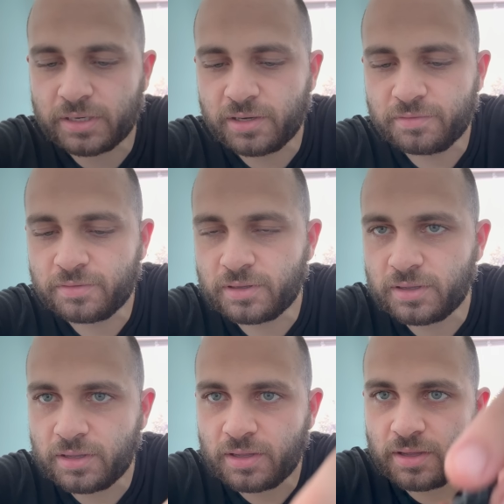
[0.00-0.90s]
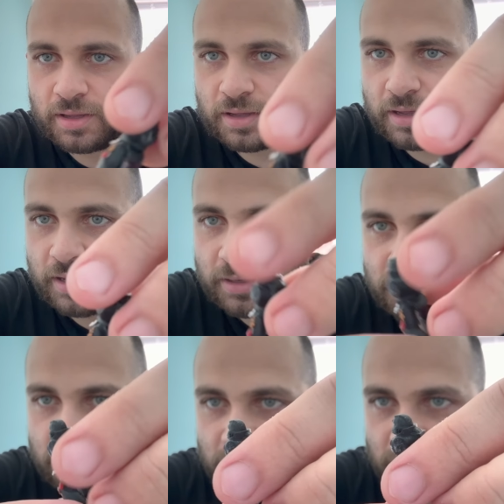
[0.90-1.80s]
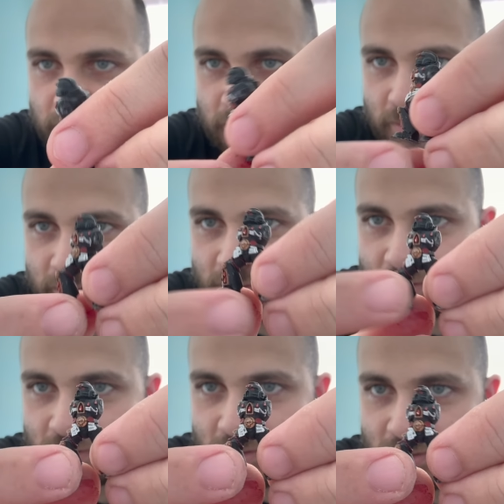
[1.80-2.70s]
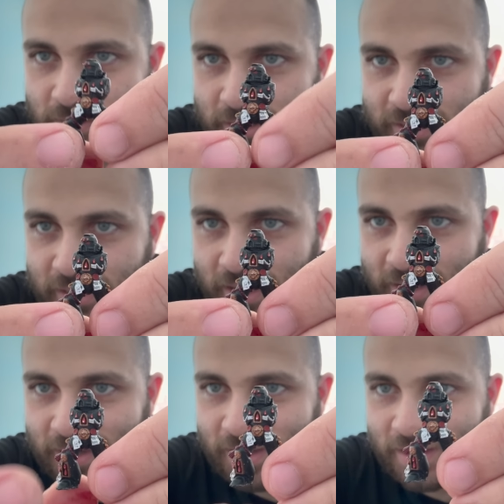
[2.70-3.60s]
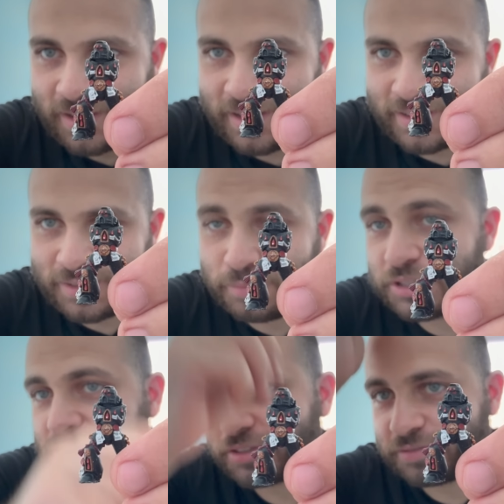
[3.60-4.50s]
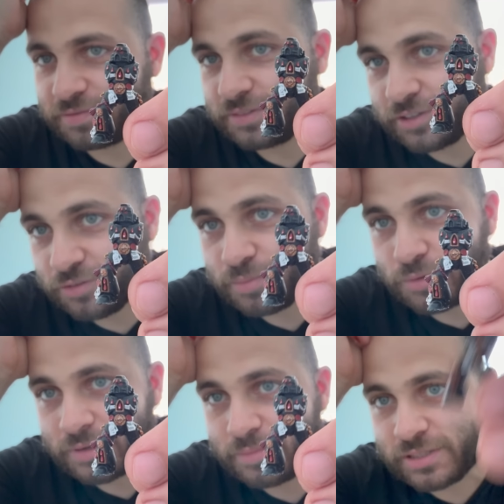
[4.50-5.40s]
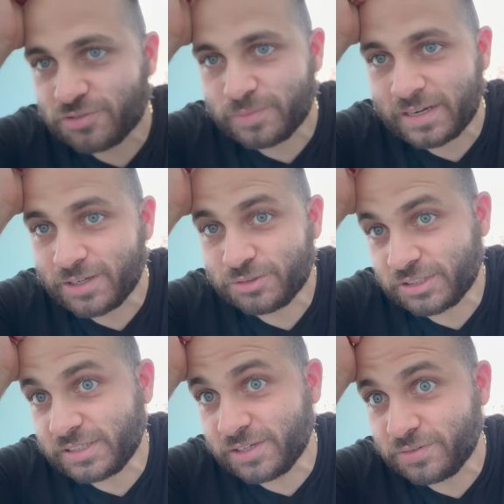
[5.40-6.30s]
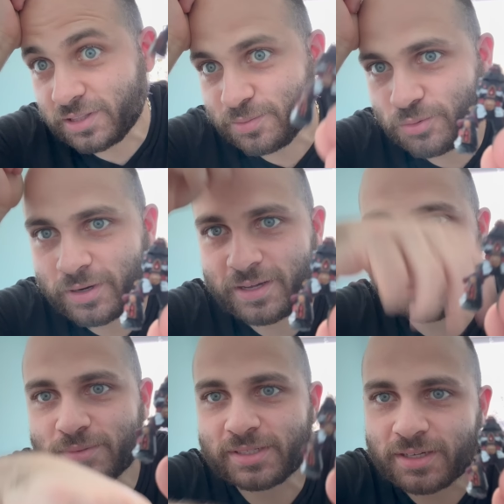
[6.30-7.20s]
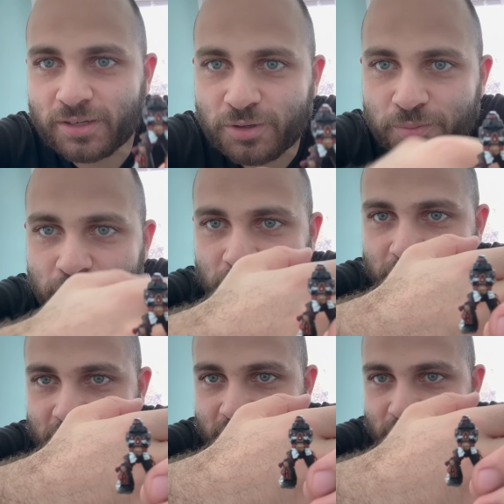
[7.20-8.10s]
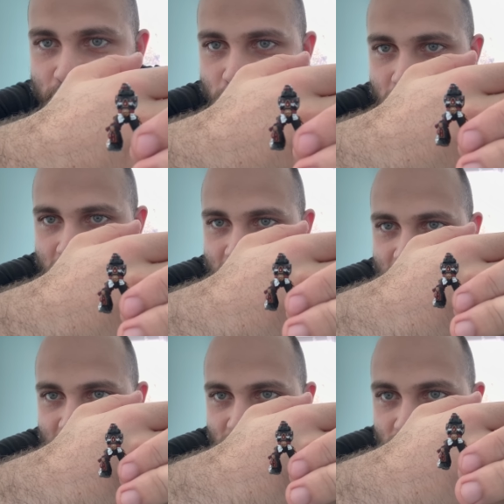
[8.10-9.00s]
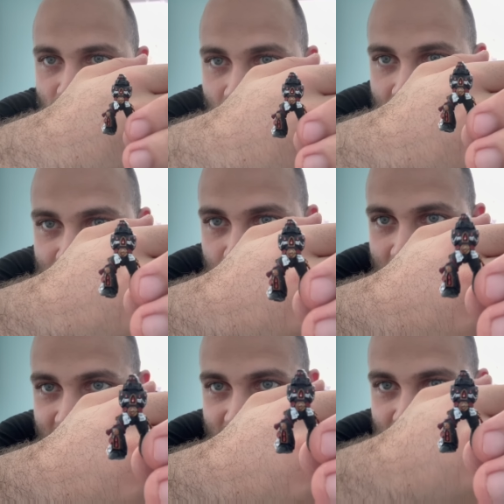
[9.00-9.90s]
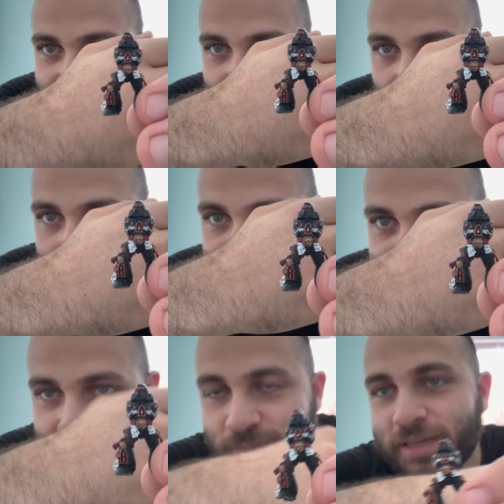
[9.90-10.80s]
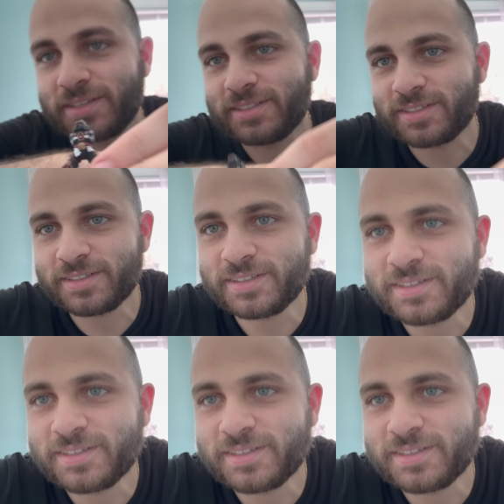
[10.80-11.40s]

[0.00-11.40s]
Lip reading: of, and this guy. I got a bunch of different marine bits from a guy who was just giving them away, and I'm just like, oh, perfect, this will work great for basing. Look how well he's painted.